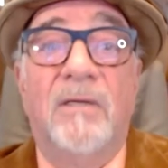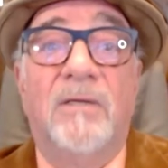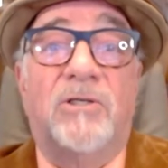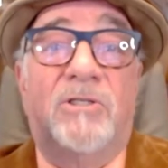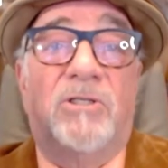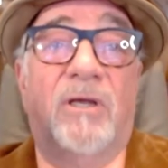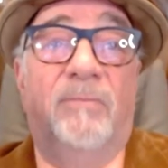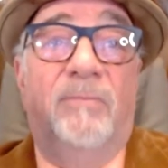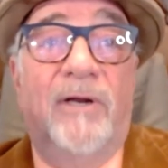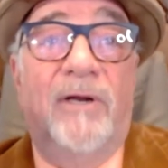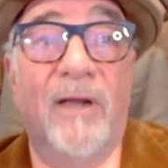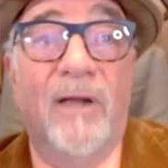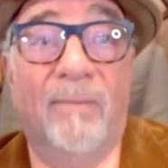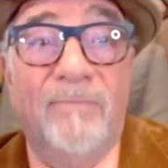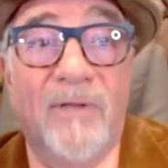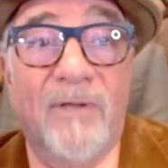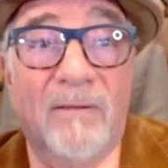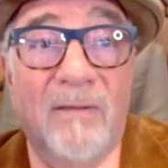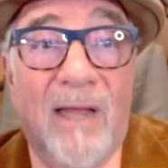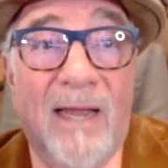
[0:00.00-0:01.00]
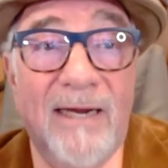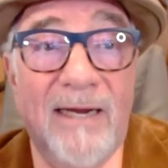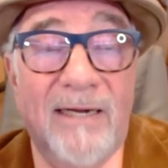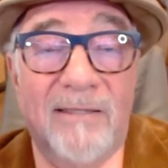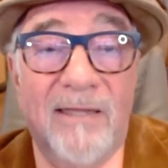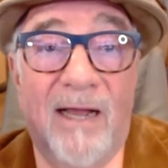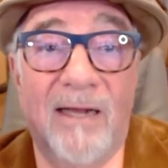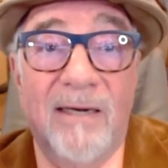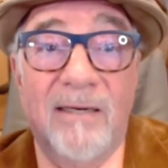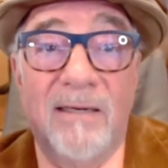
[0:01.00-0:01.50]
somebody up there like
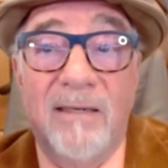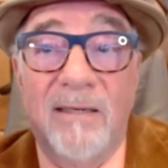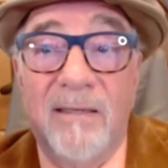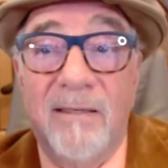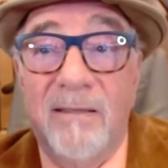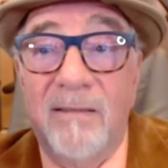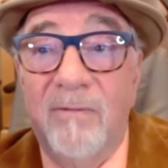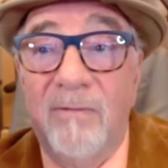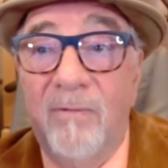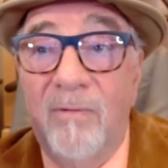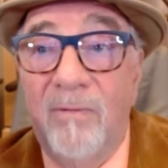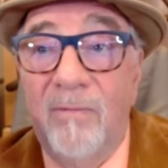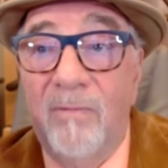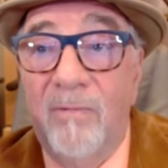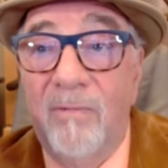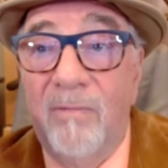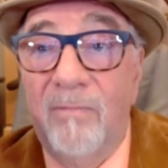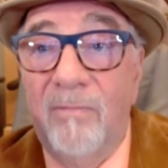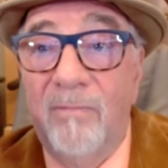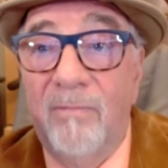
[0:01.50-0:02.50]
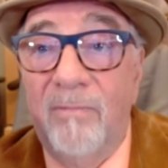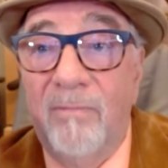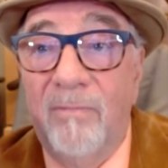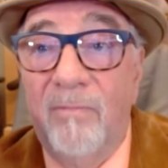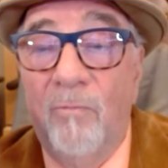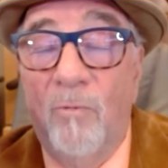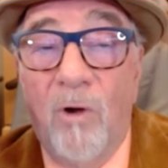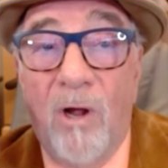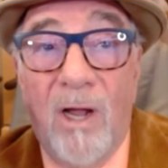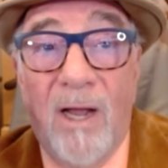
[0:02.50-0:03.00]
that.
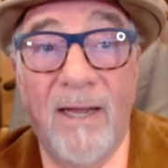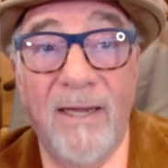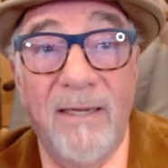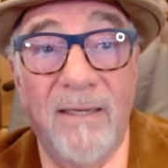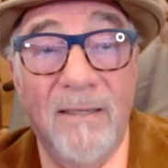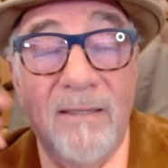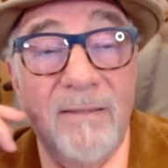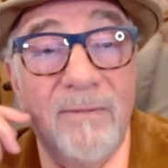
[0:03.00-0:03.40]
Why?